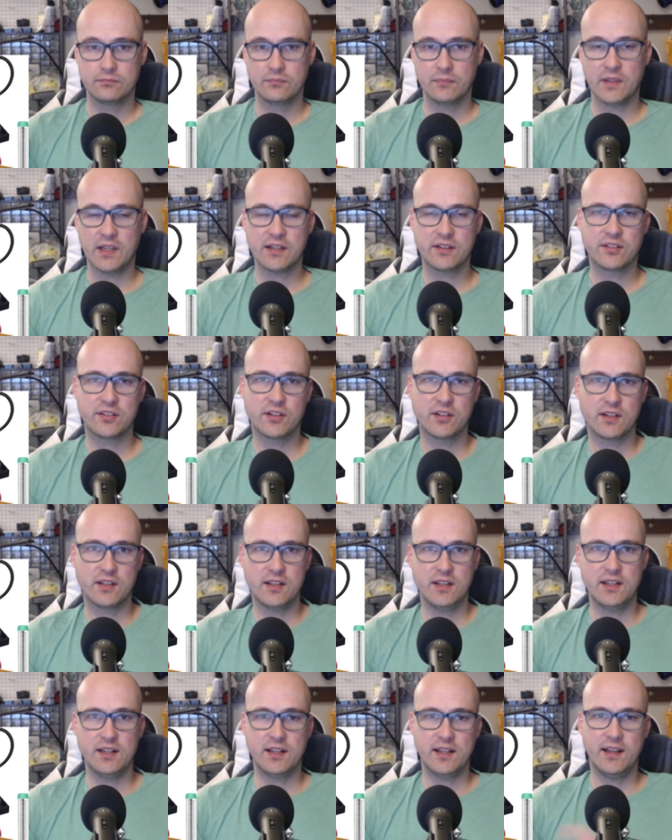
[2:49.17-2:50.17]
Next, you're
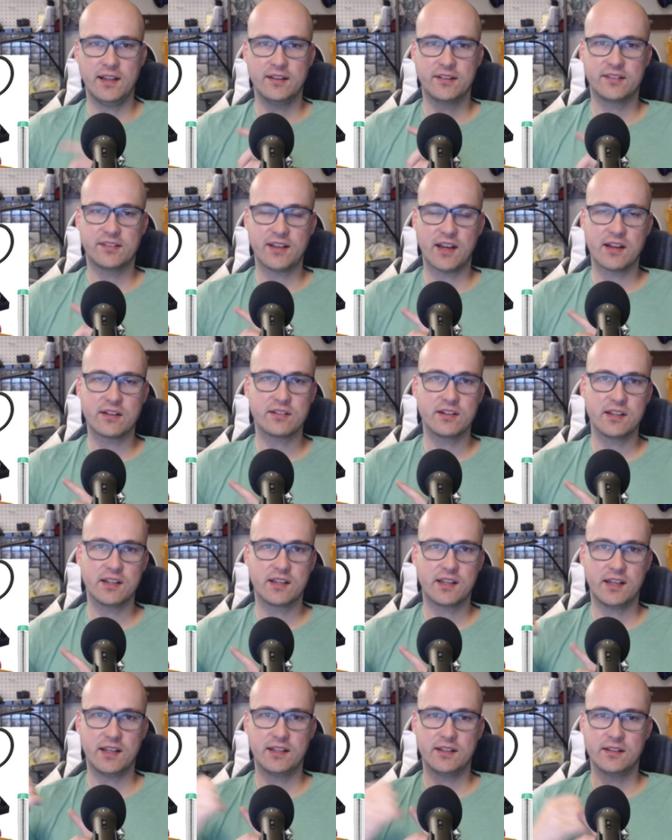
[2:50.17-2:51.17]
going to need a soldering
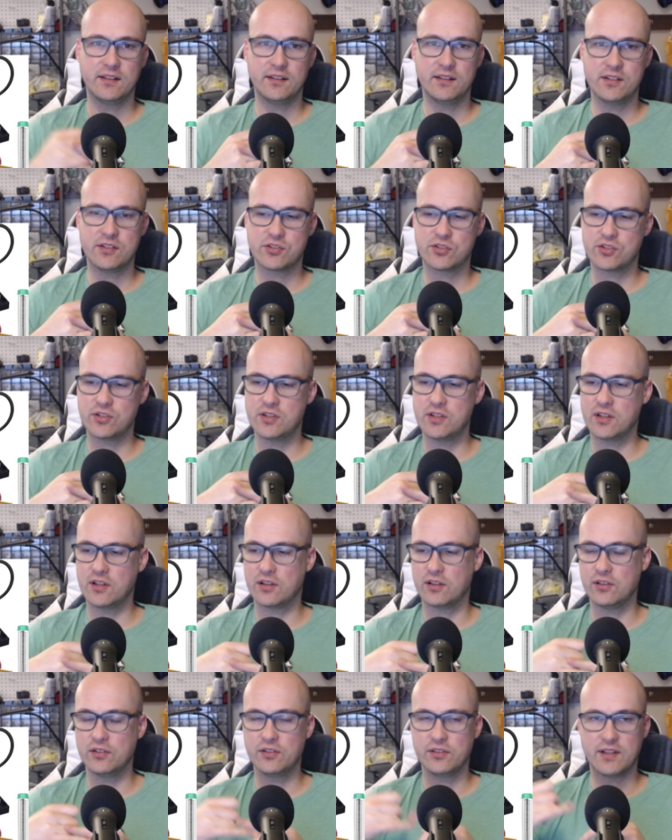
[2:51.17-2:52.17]
kit. It should
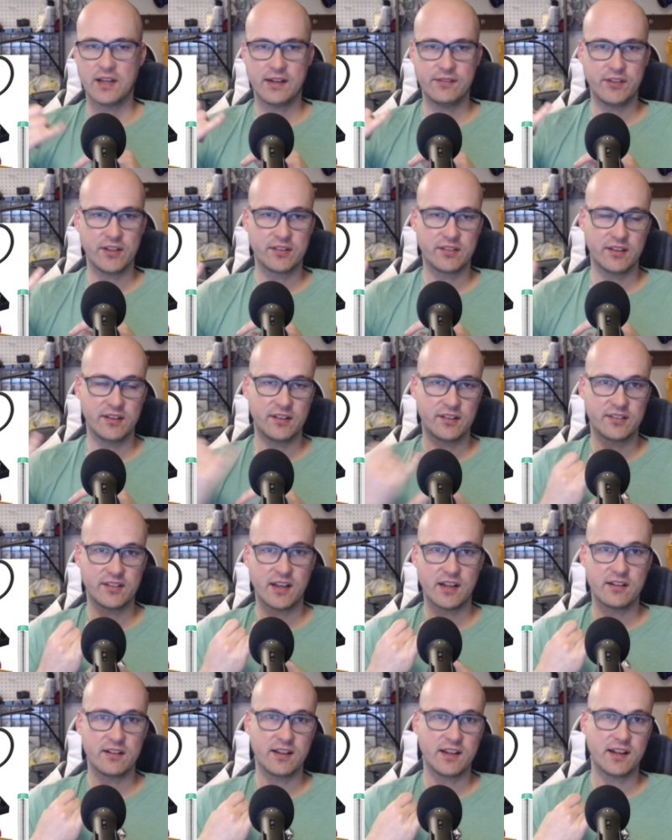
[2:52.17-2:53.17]
include, obviously, the
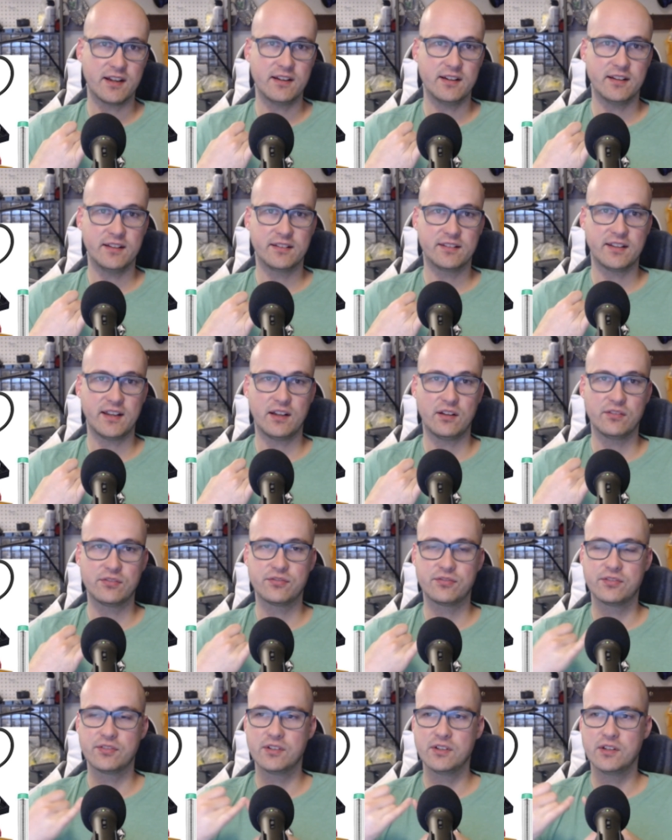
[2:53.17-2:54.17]
soldering iron
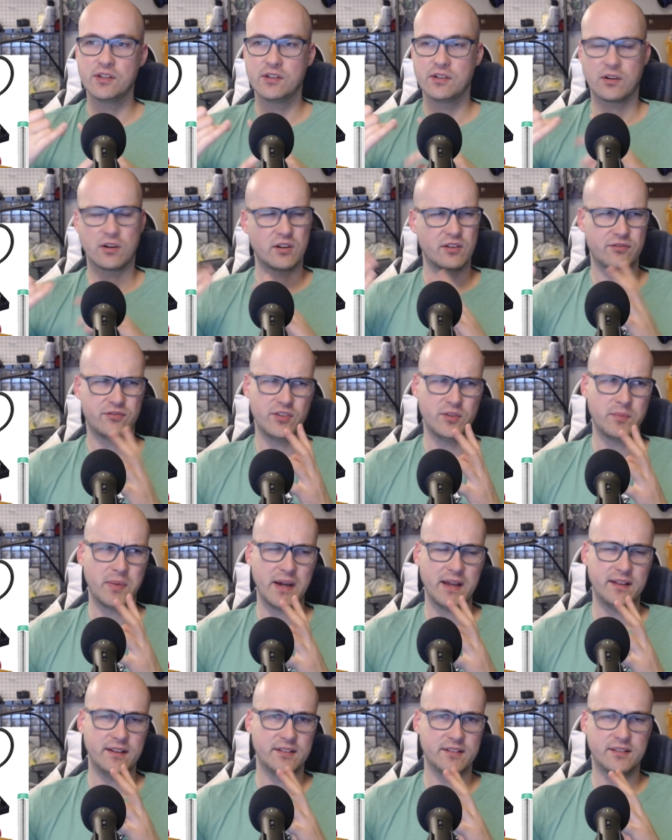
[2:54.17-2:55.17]
itself, or if you
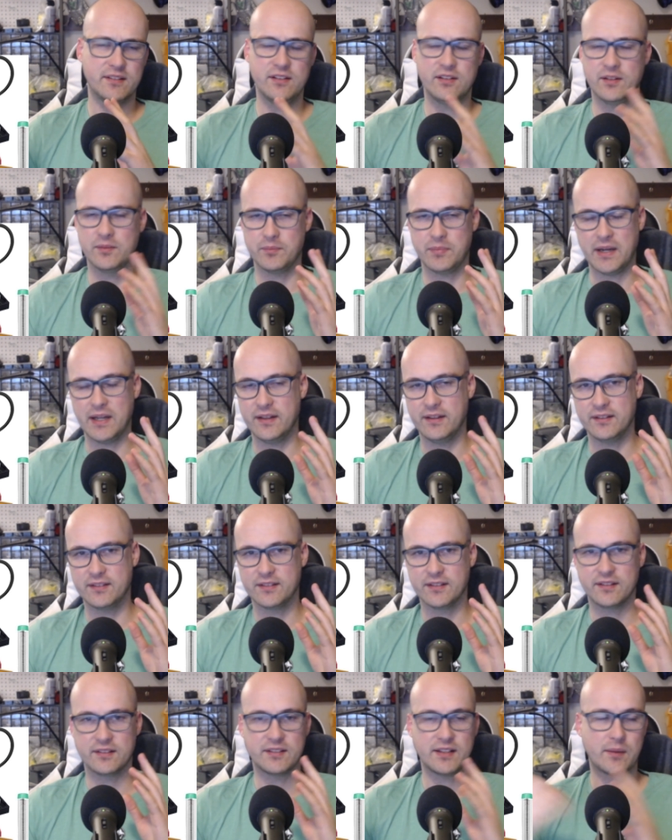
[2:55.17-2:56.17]
buy these, you can buy
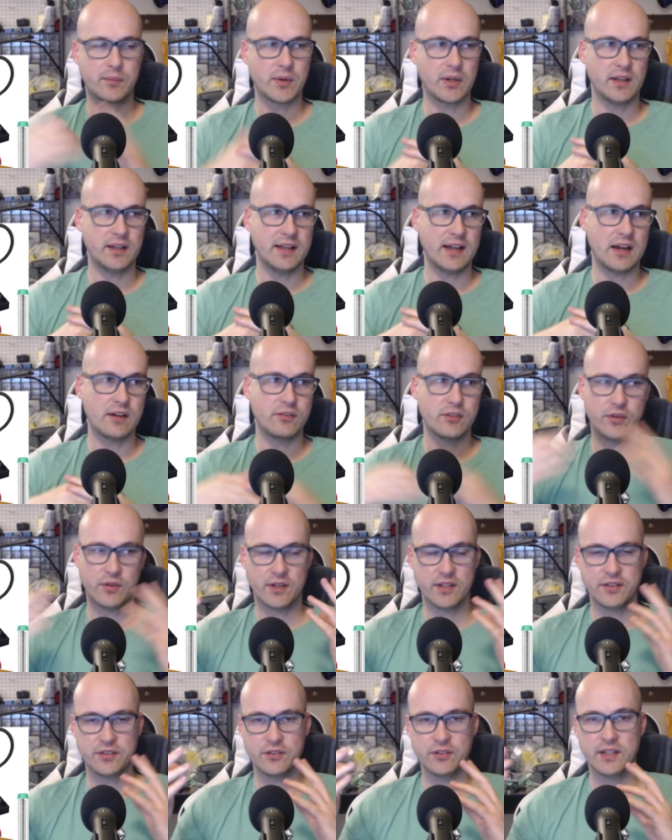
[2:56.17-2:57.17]
these things separately, however you
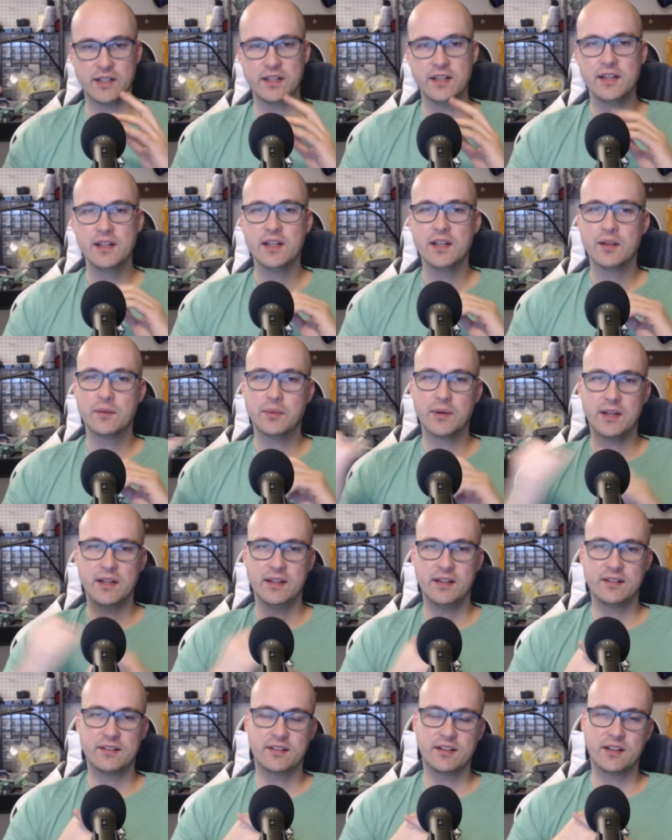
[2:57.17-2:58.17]
want to do it. But it
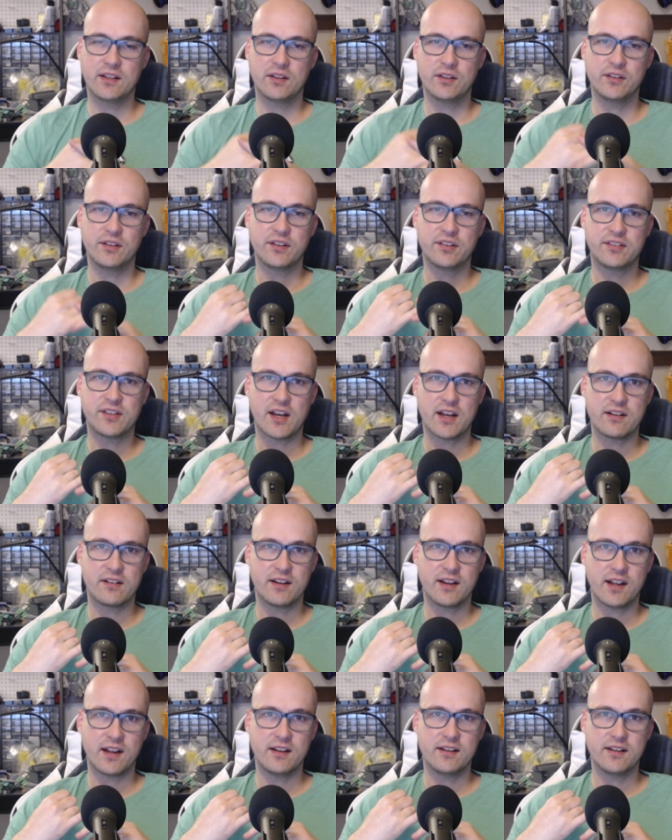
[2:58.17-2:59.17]
needs to include the
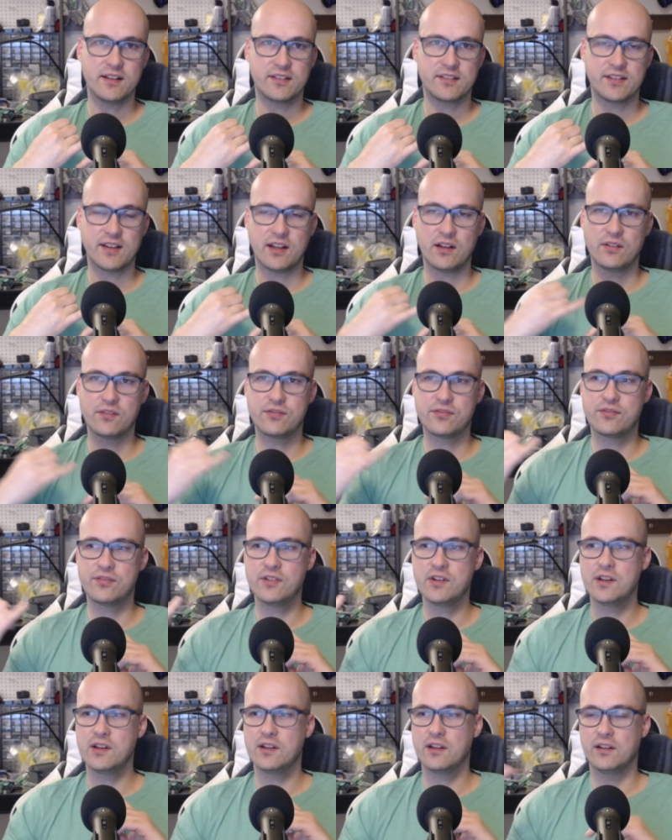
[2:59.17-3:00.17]
soldering iron
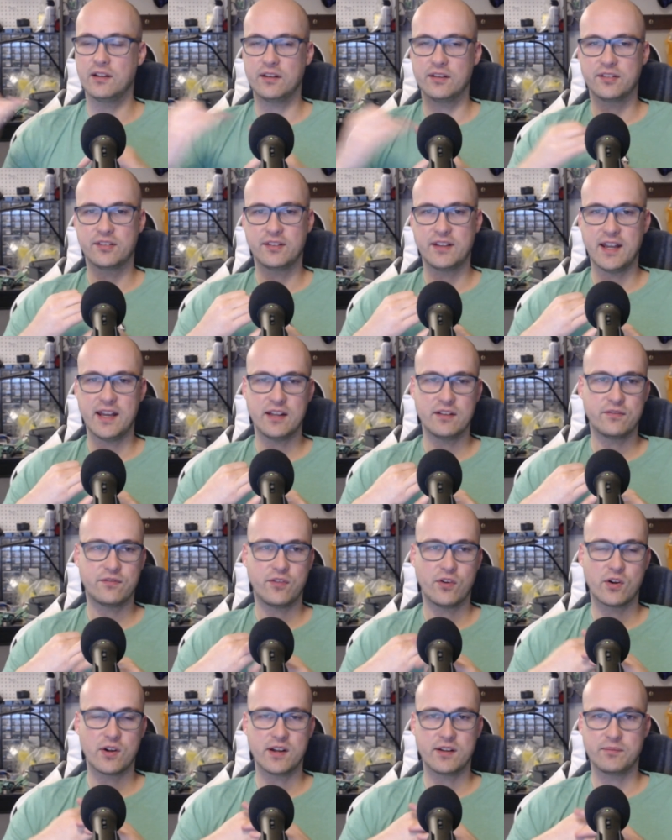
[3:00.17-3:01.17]
itself, a little stand
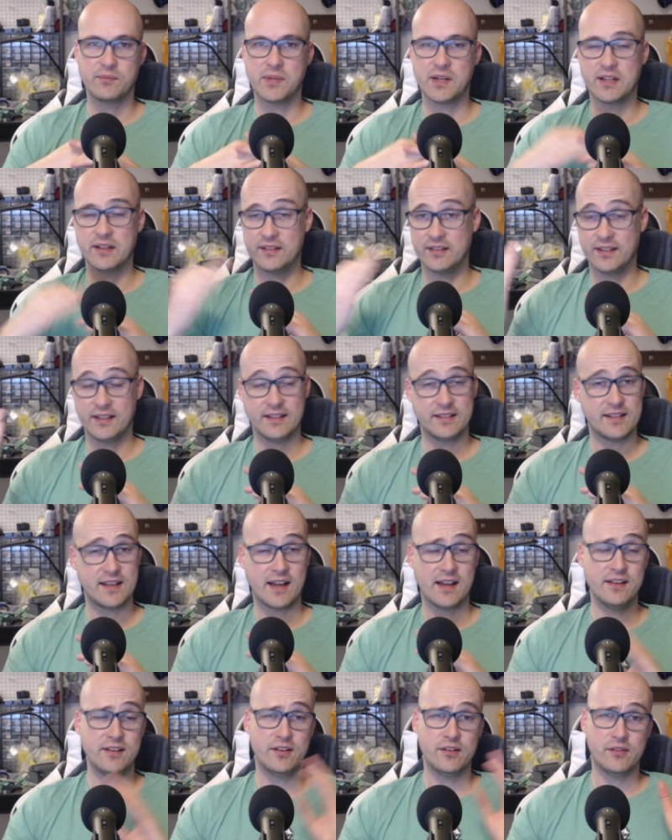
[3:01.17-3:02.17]
for it because it gets
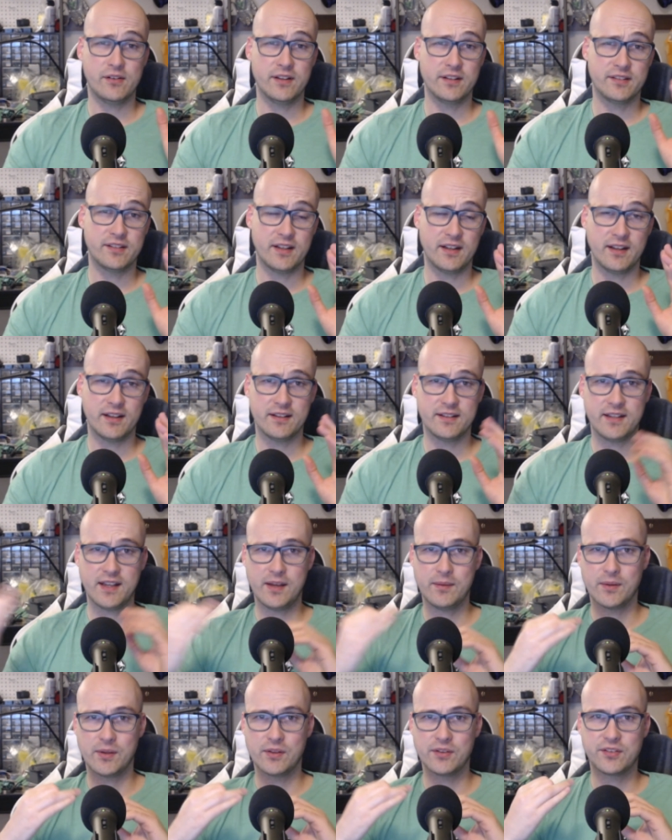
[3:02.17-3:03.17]
hot, you don't want to set it on the
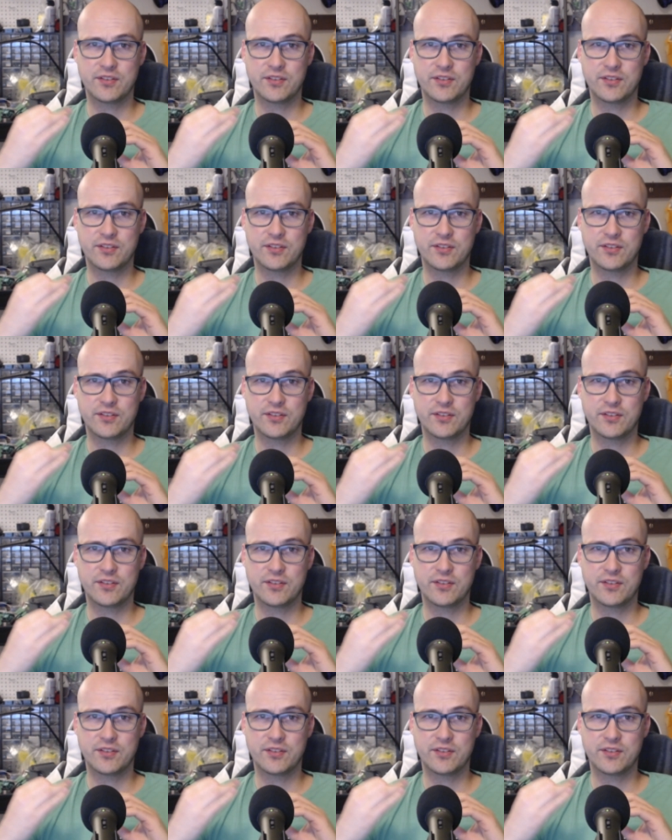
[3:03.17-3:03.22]
table,